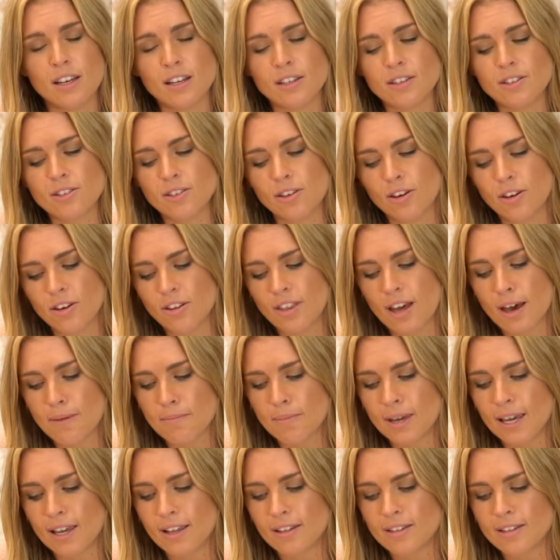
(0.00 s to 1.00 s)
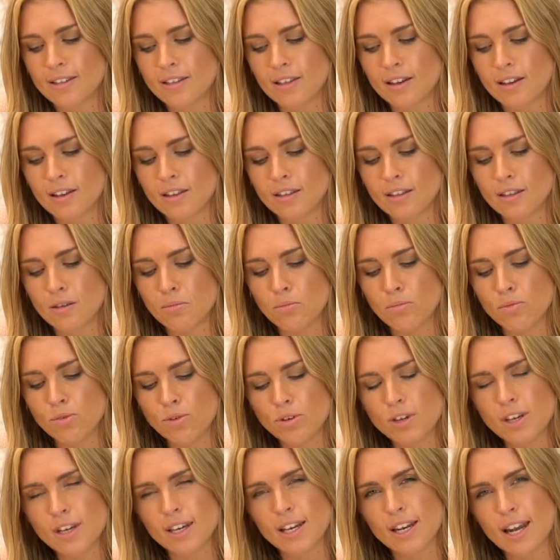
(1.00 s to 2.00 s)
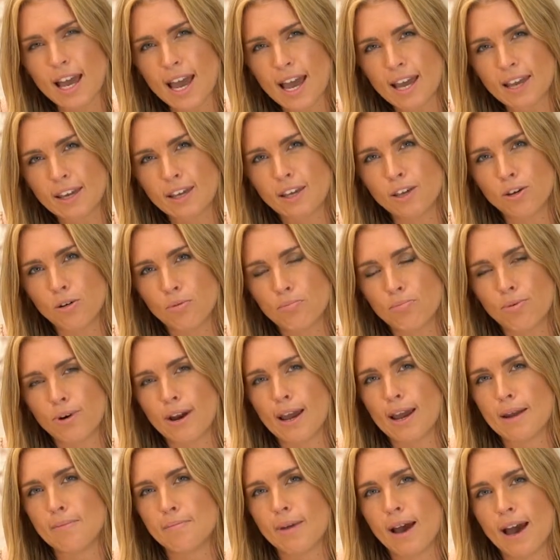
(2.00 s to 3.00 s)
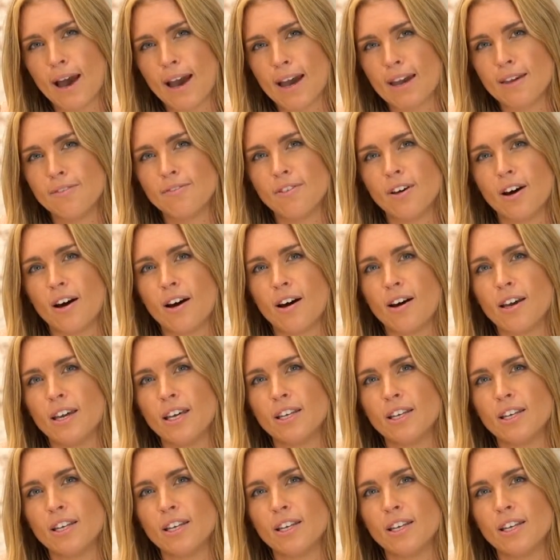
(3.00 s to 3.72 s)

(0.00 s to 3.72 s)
So that means that the more you can anchor your brand behaviour